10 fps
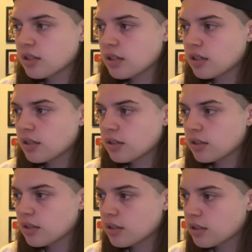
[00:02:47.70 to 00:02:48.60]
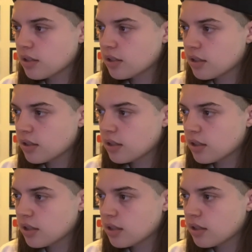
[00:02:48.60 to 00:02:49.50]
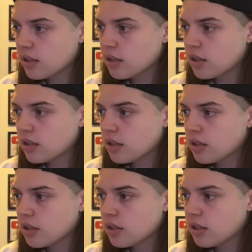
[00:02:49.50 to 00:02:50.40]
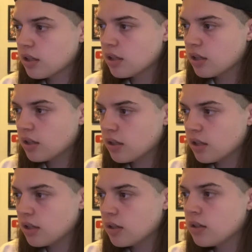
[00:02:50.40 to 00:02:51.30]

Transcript: [no speech]